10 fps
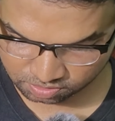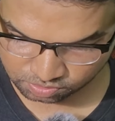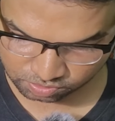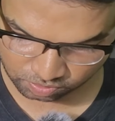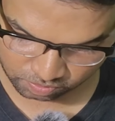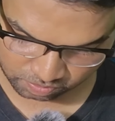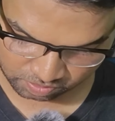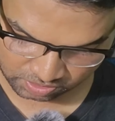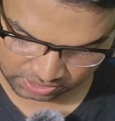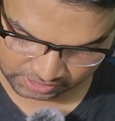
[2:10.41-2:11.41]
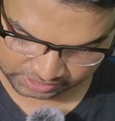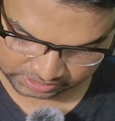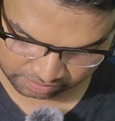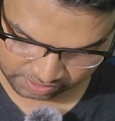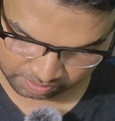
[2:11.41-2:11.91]
So it is
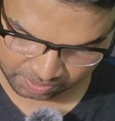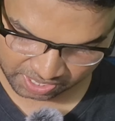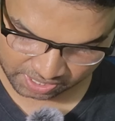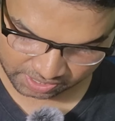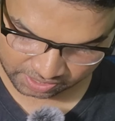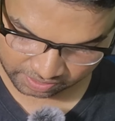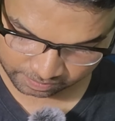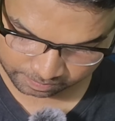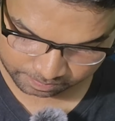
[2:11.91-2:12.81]
a very bad idea.